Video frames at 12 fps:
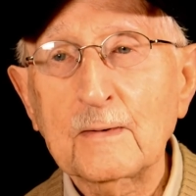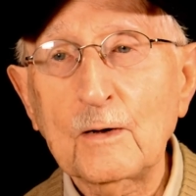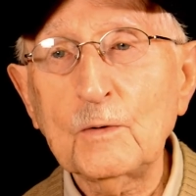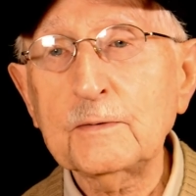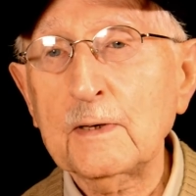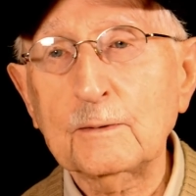too.
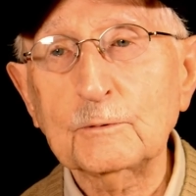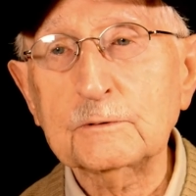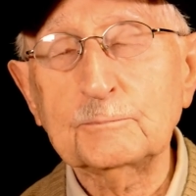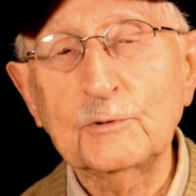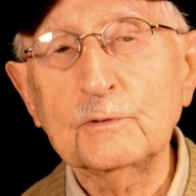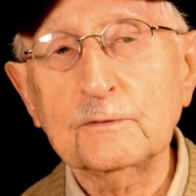Oh, yeah, it was
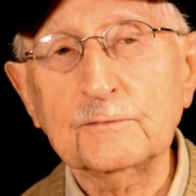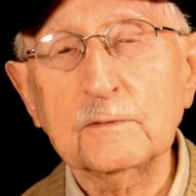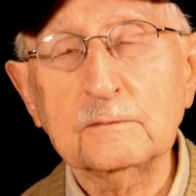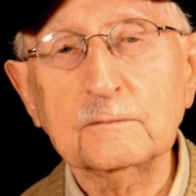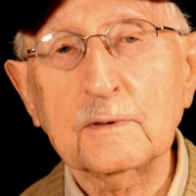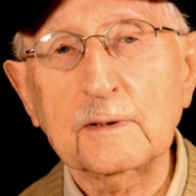beautiful,
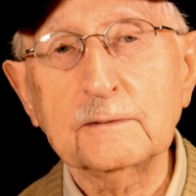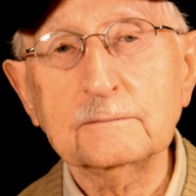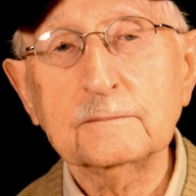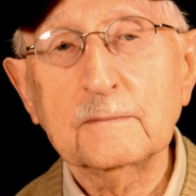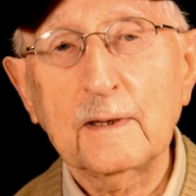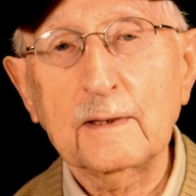right.
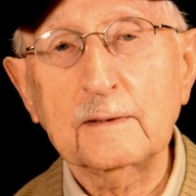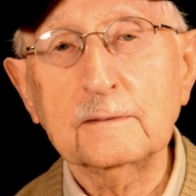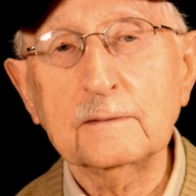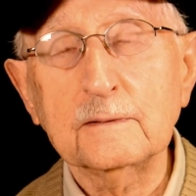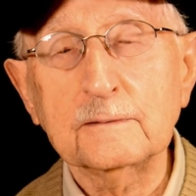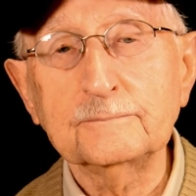
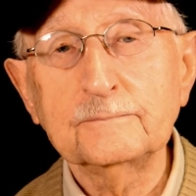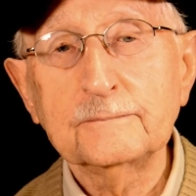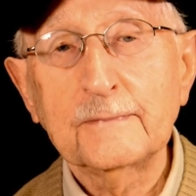And